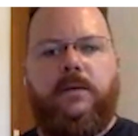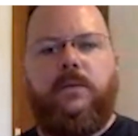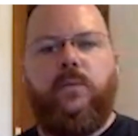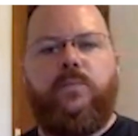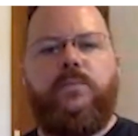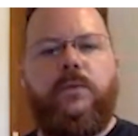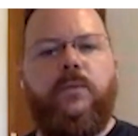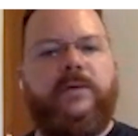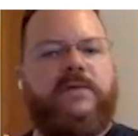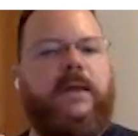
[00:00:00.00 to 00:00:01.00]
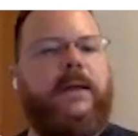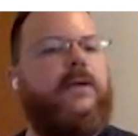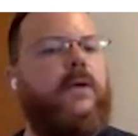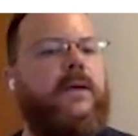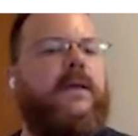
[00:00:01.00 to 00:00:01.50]
you'll most
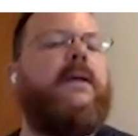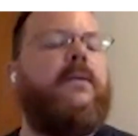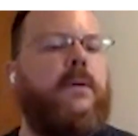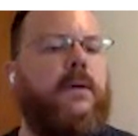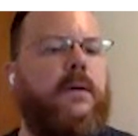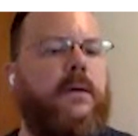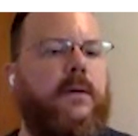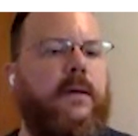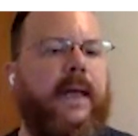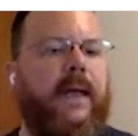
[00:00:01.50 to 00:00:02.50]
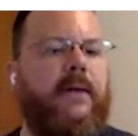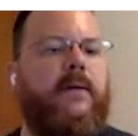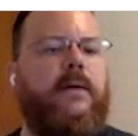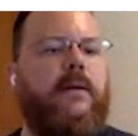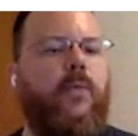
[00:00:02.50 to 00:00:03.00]
likely not get a
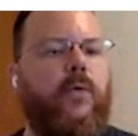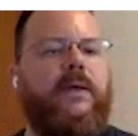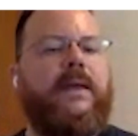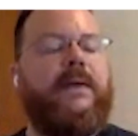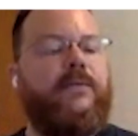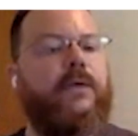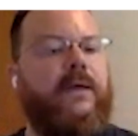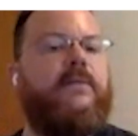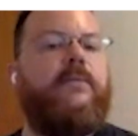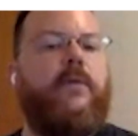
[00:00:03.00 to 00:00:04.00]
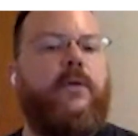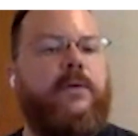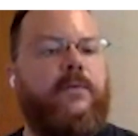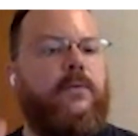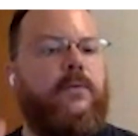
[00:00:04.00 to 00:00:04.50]
warning if you get them wrong.
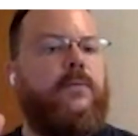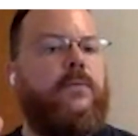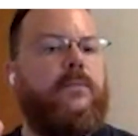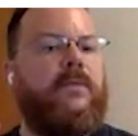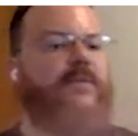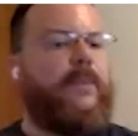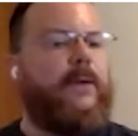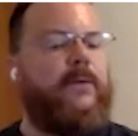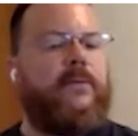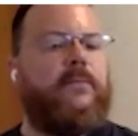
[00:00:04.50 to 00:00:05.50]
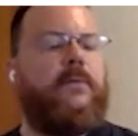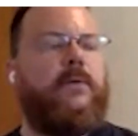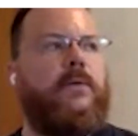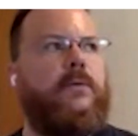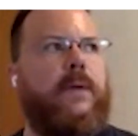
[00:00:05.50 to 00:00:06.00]
If you misspell them
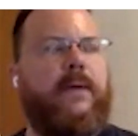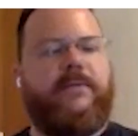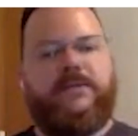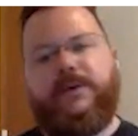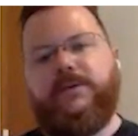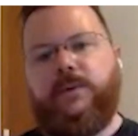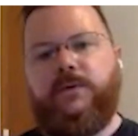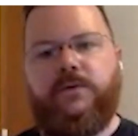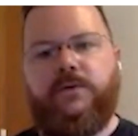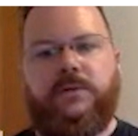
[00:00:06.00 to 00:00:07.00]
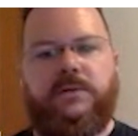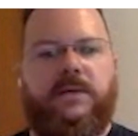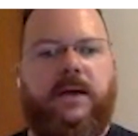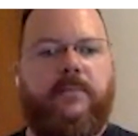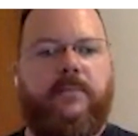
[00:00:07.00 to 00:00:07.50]
or you have a space where you shouldn't,
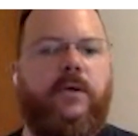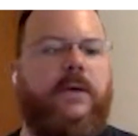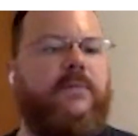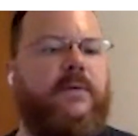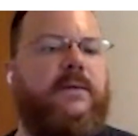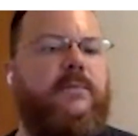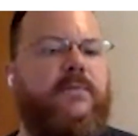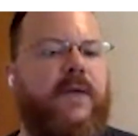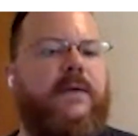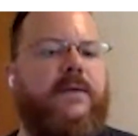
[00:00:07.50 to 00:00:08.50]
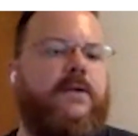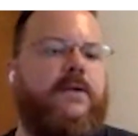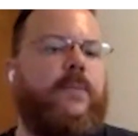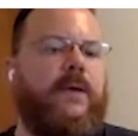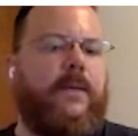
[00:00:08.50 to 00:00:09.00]
not even vet is
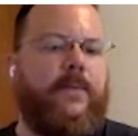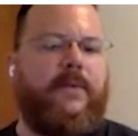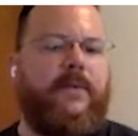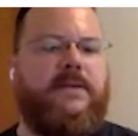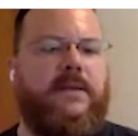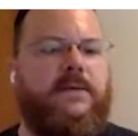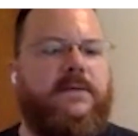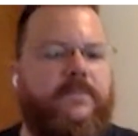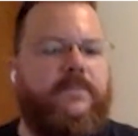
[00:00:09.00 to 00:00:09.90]
going to pick up on these things.